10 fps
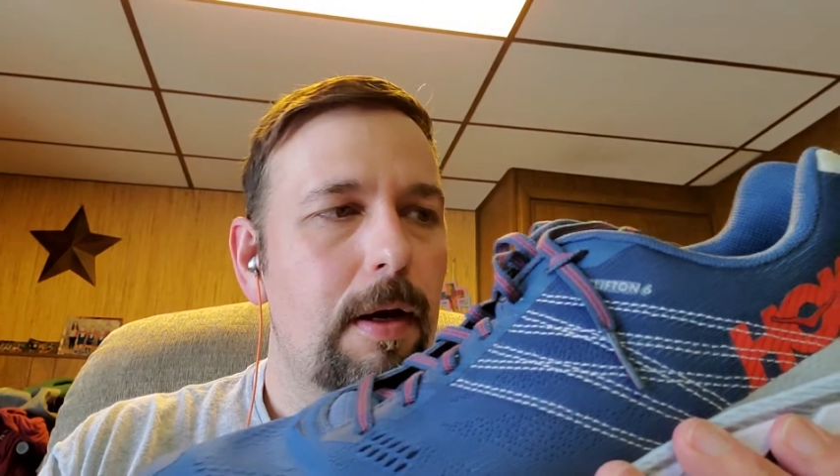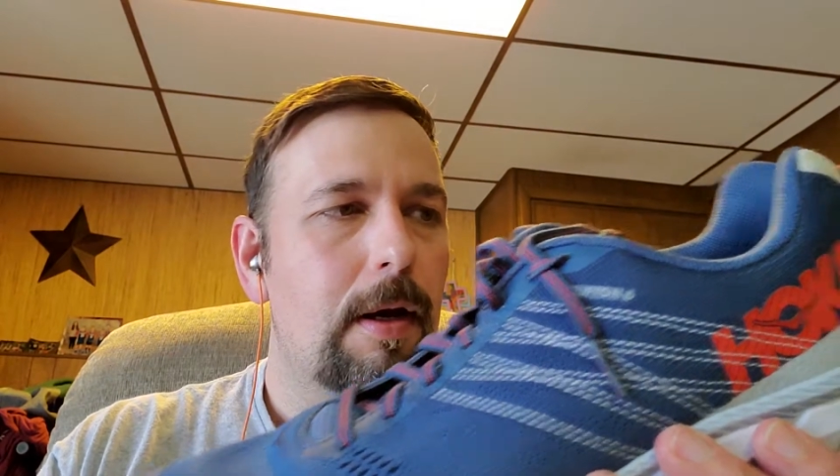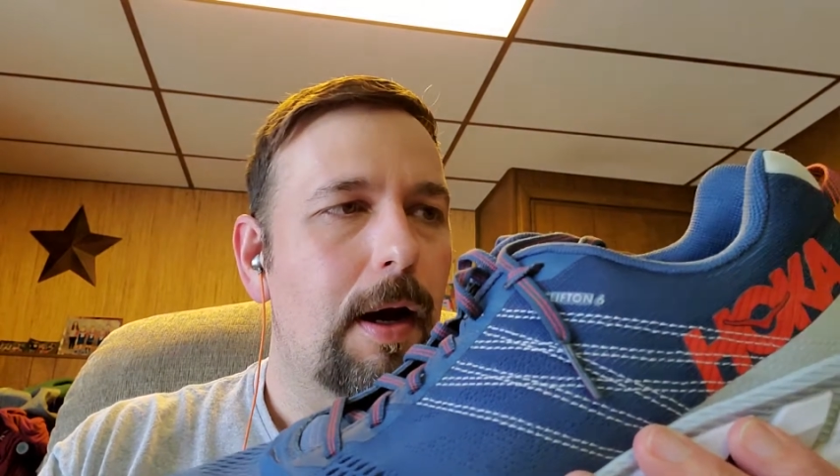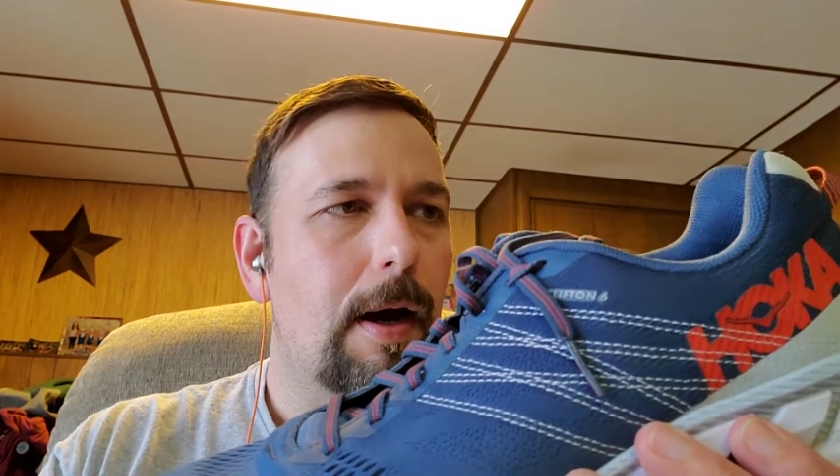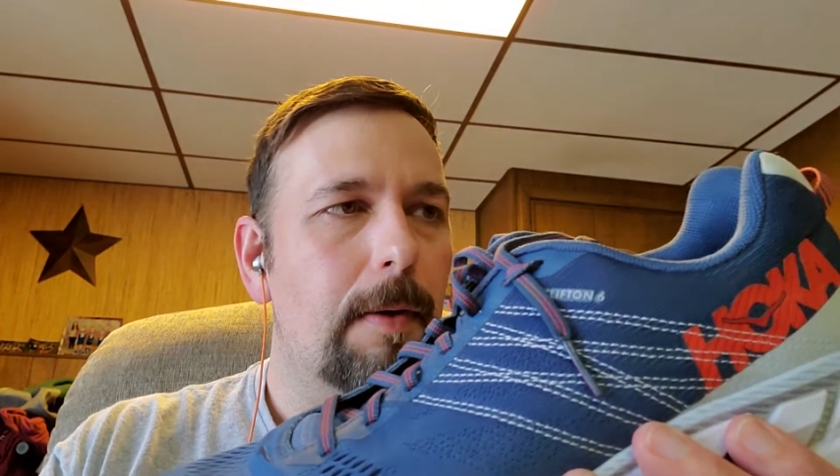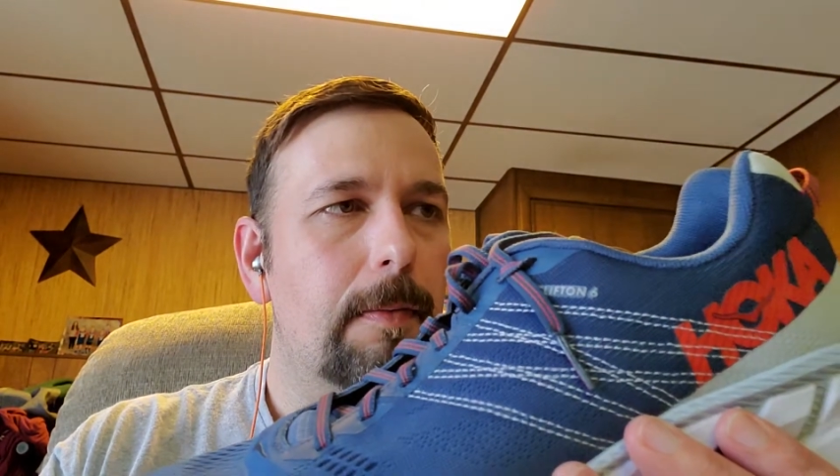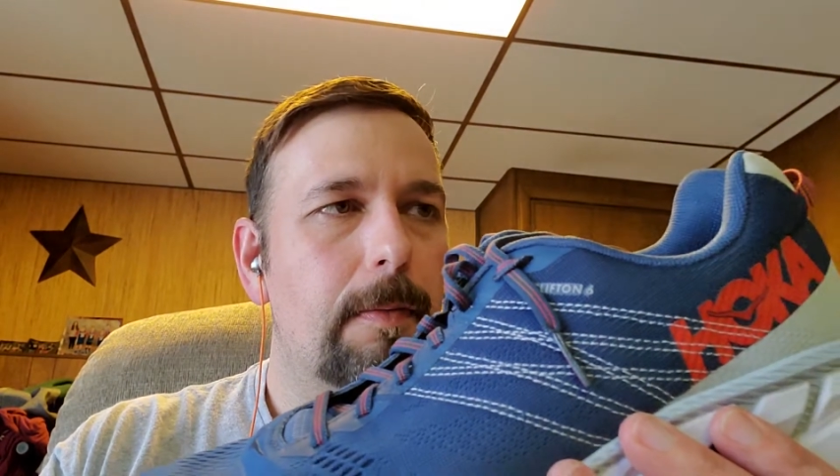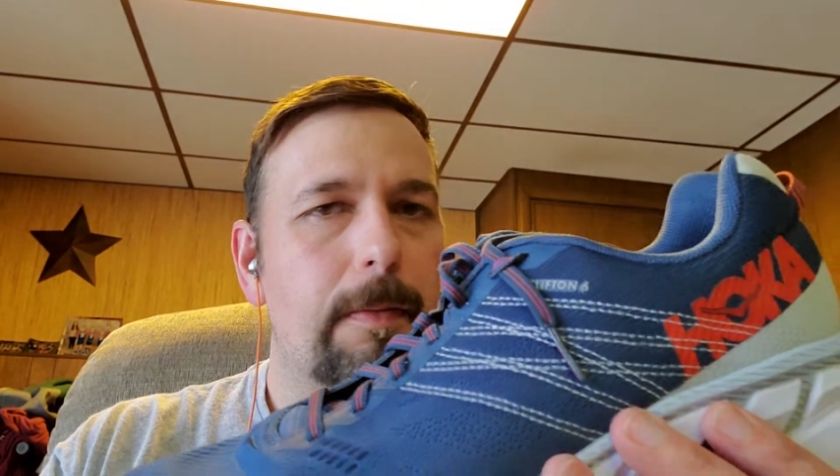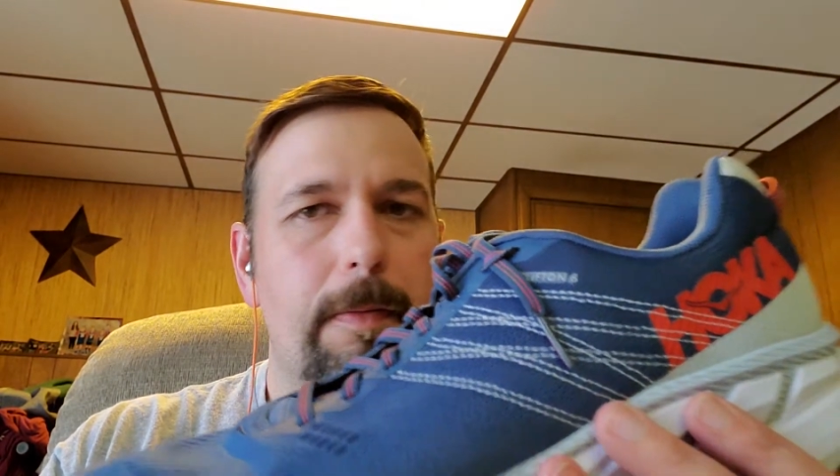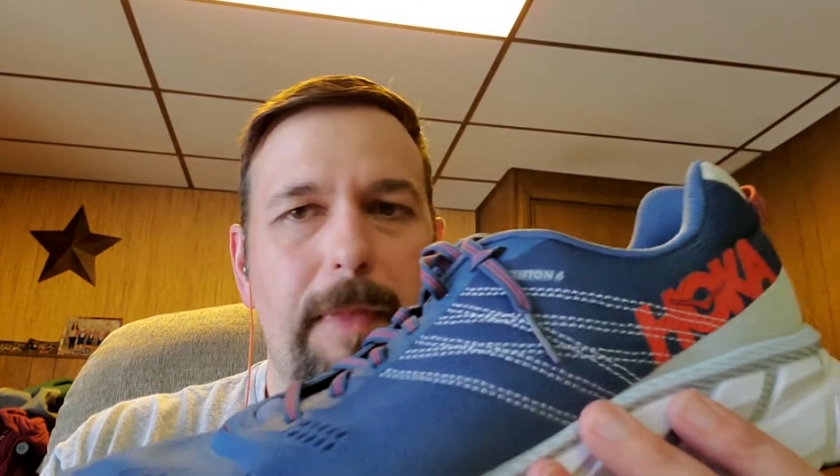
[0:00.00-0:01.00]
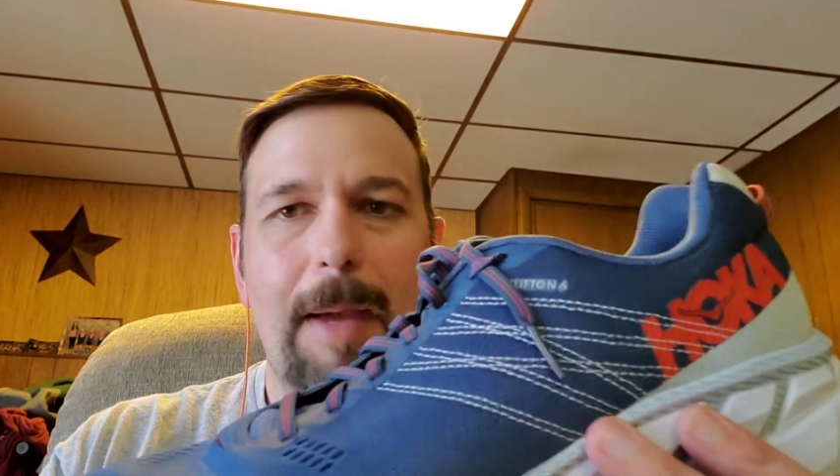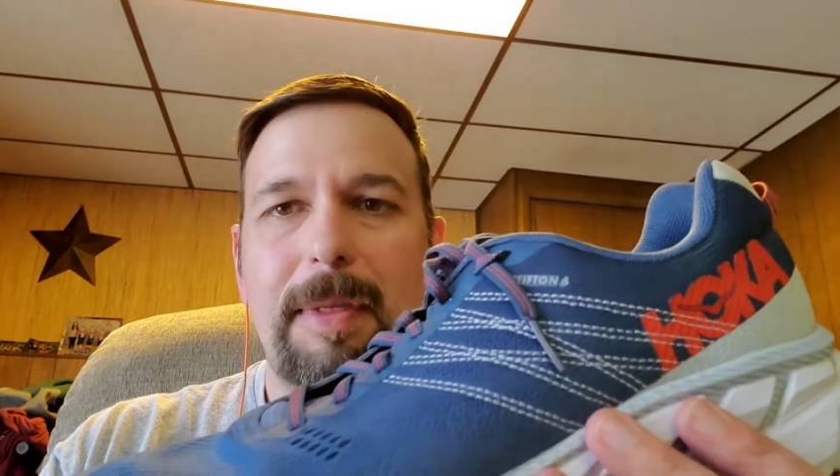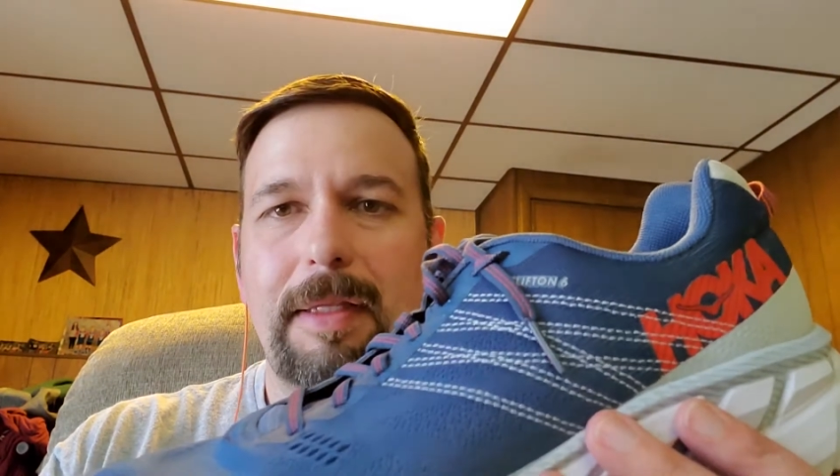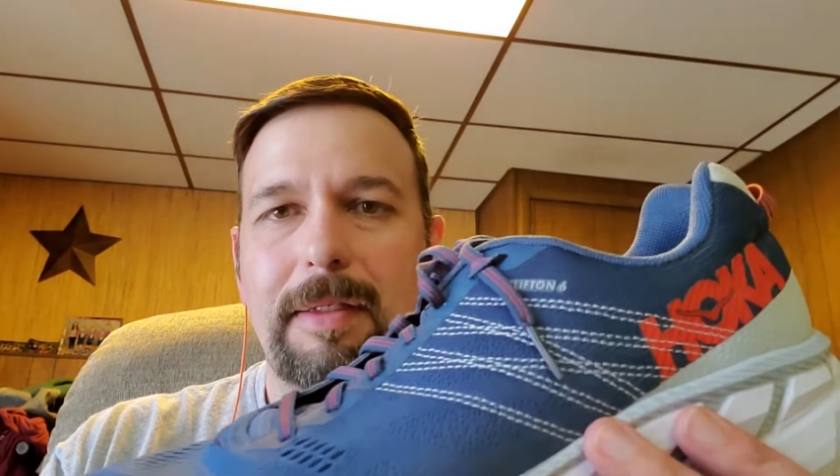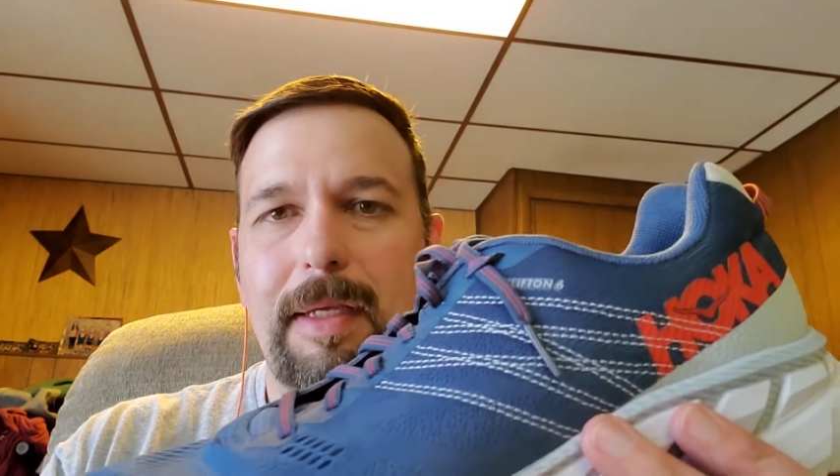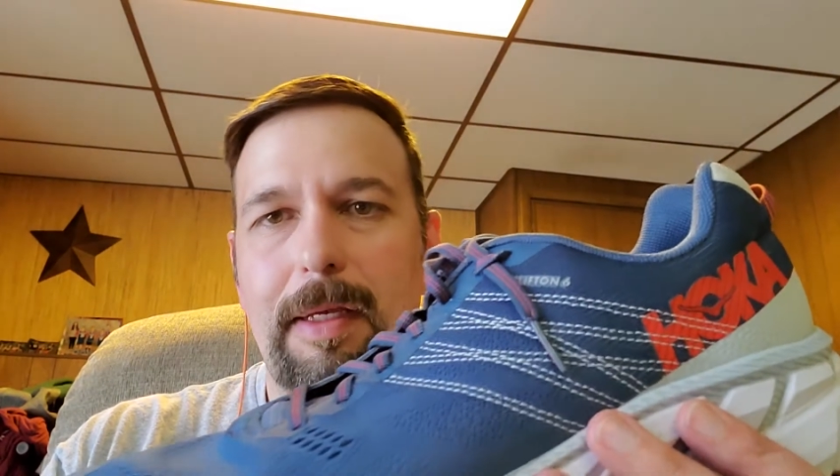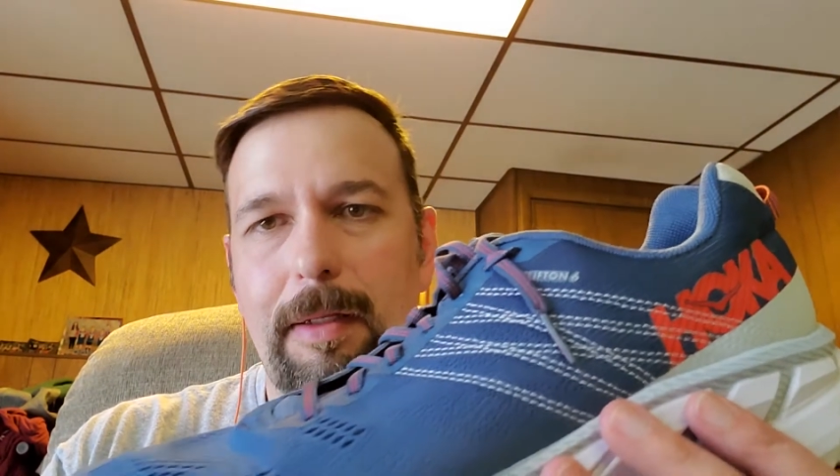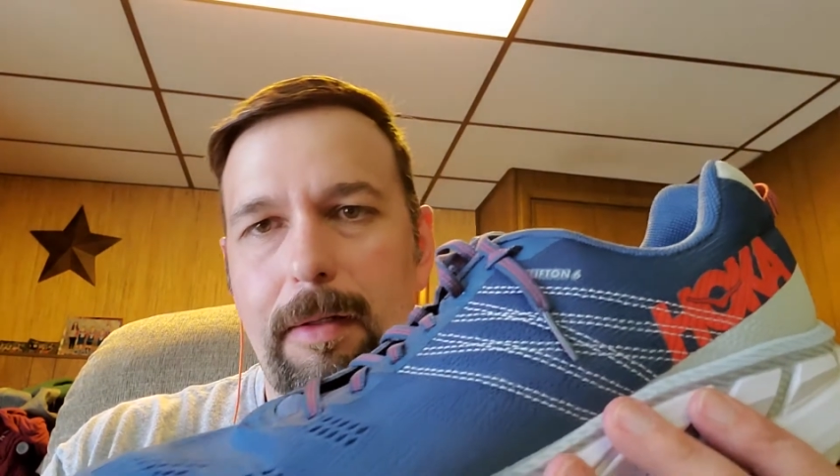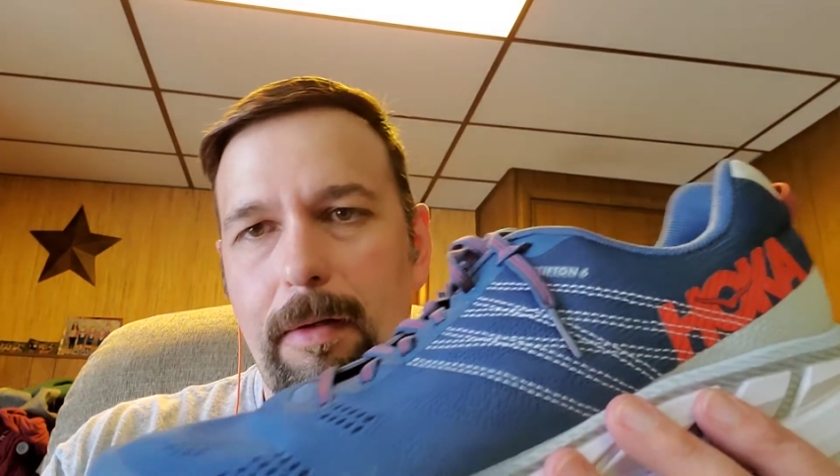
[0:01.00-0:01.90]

Uh, that being said,